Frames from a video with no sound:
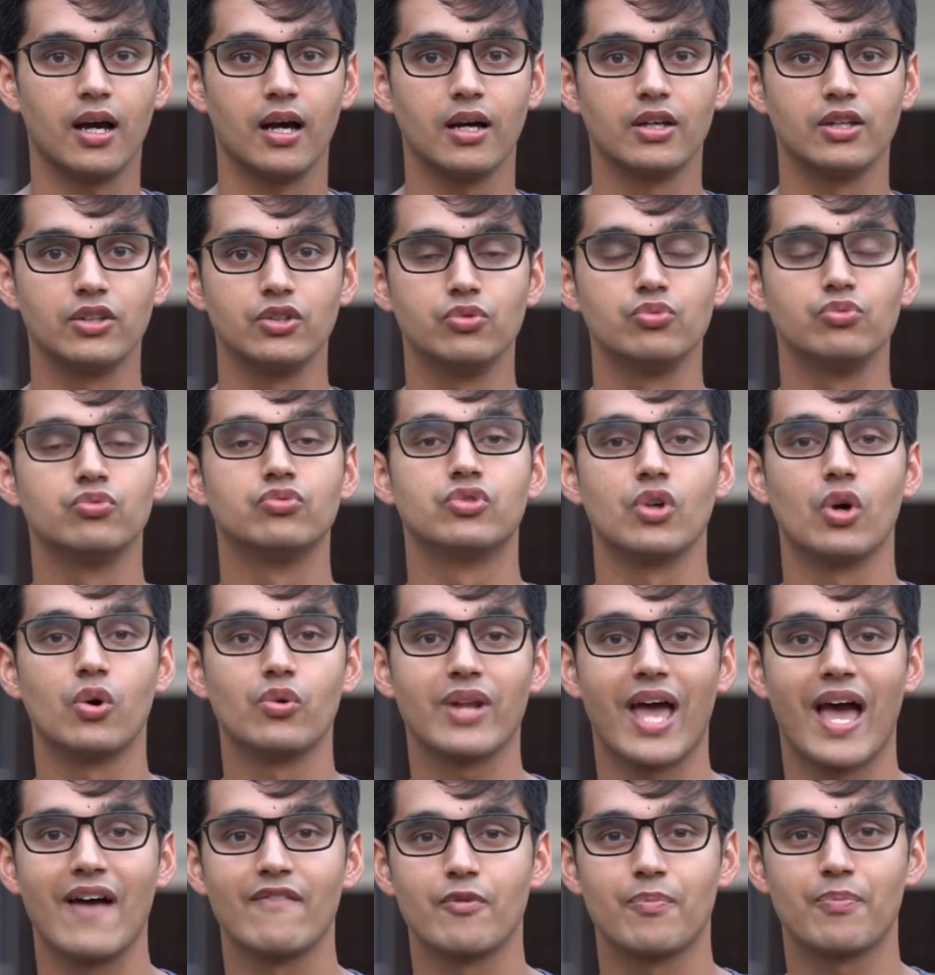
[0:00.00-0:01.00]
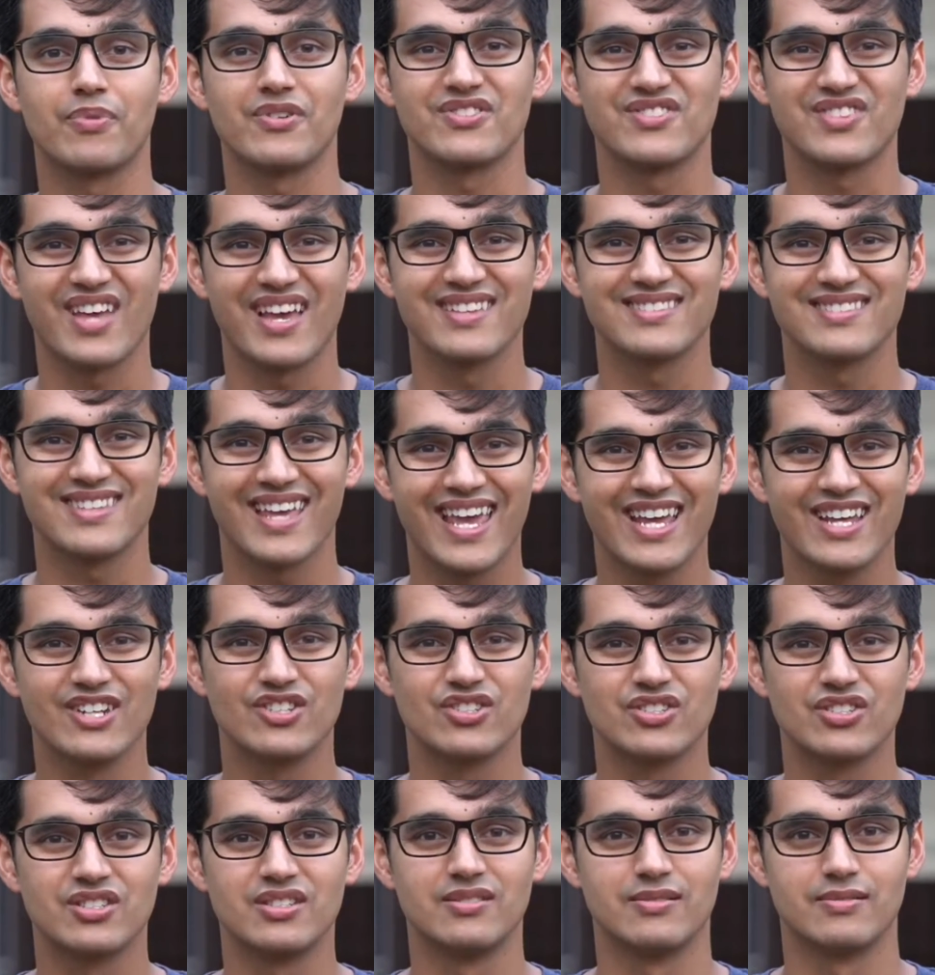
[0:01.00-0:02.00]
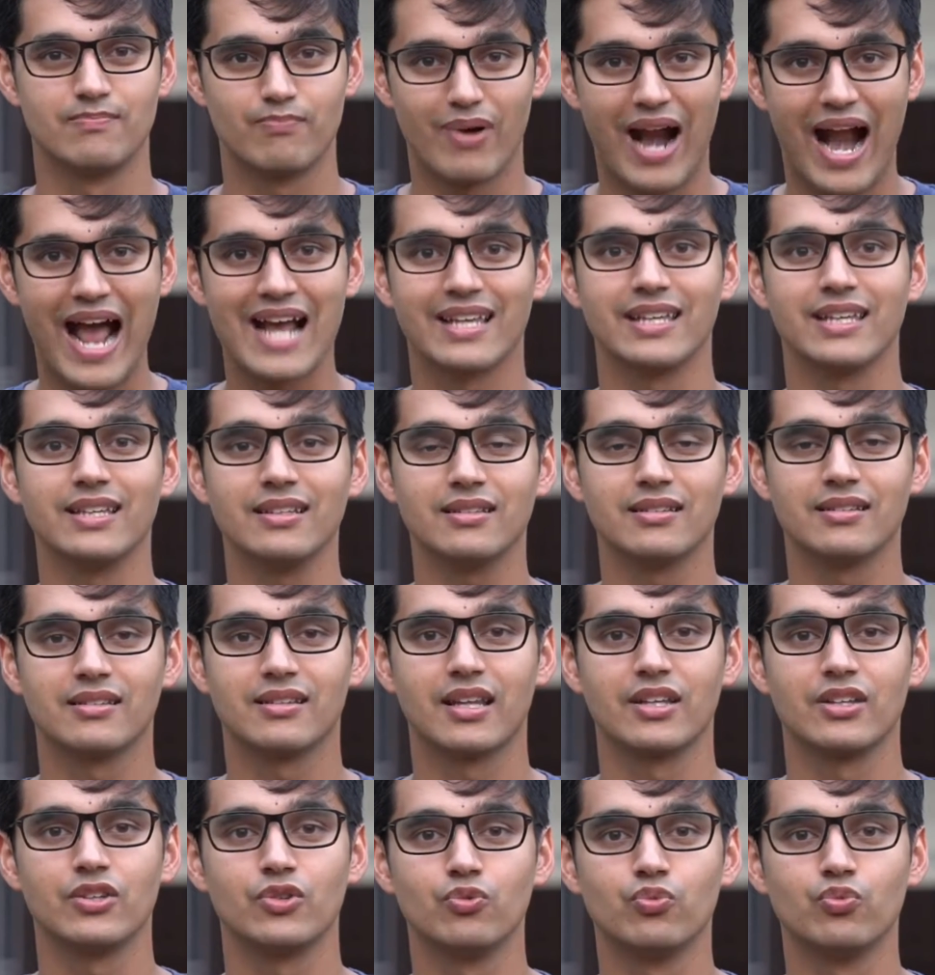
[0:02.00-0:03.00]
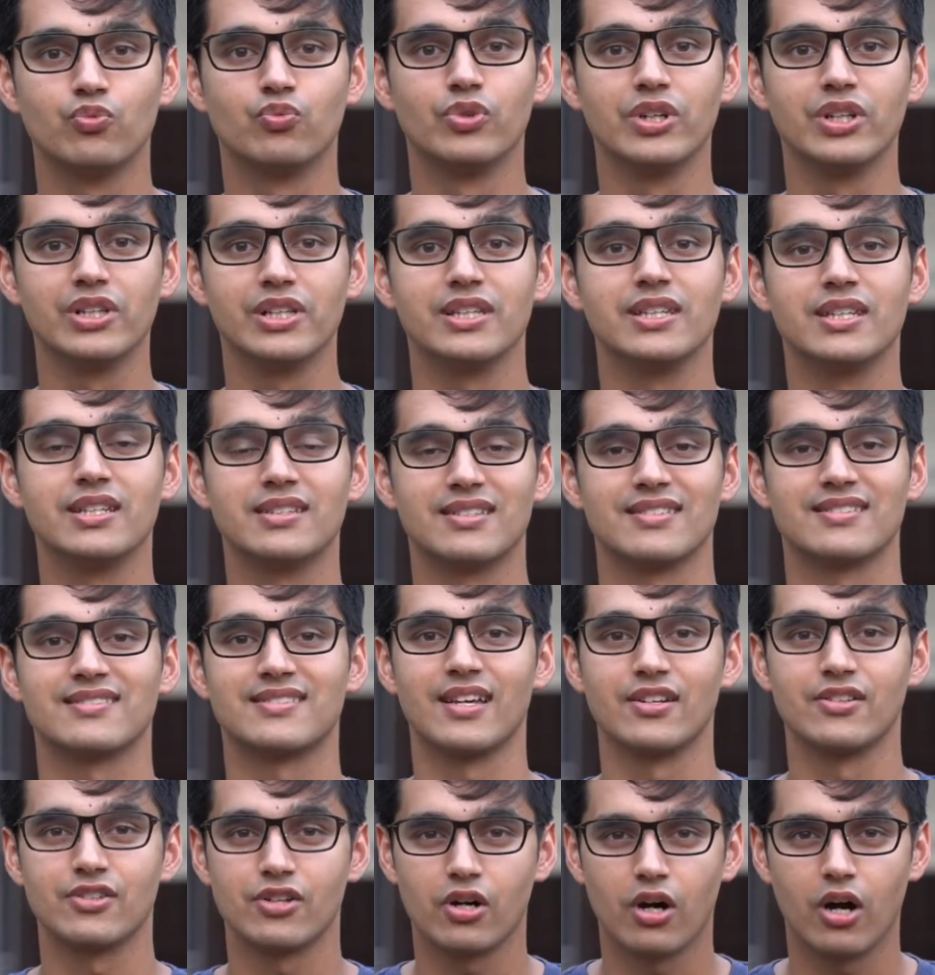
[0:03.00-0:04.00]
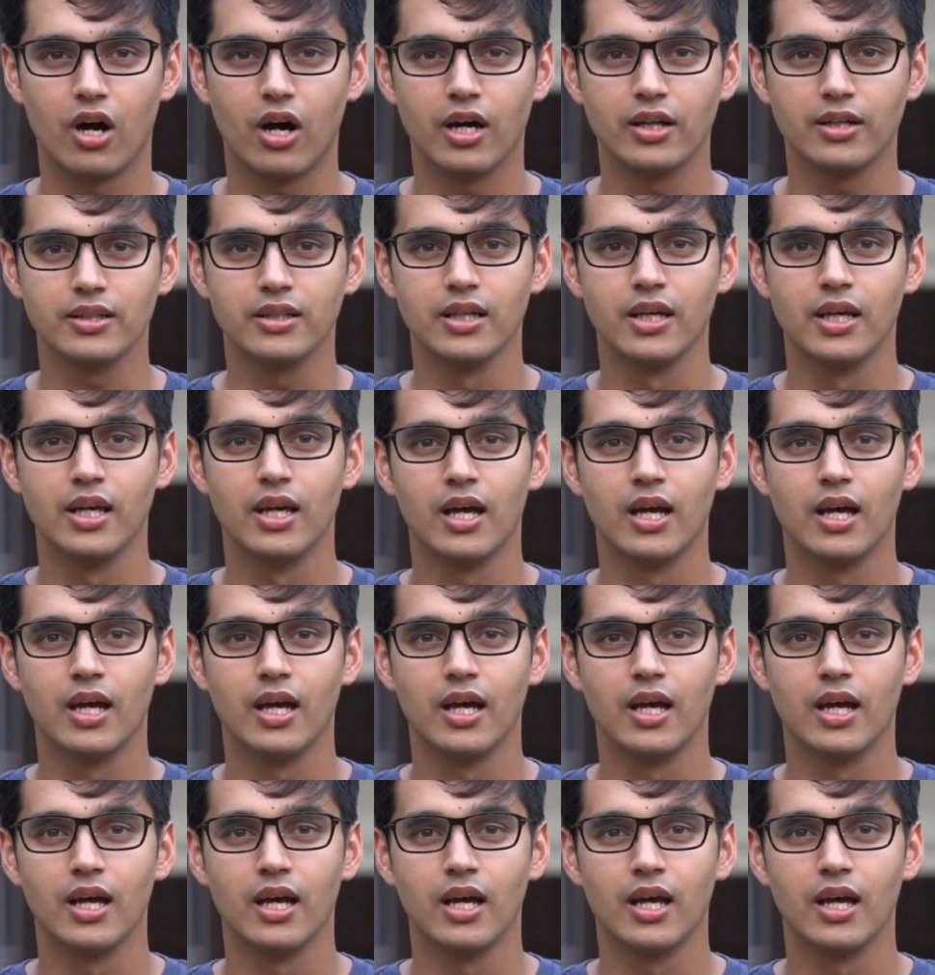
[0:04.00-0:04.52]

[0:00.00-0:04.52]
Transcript: you don't have a precise age bracket that you really need to center on.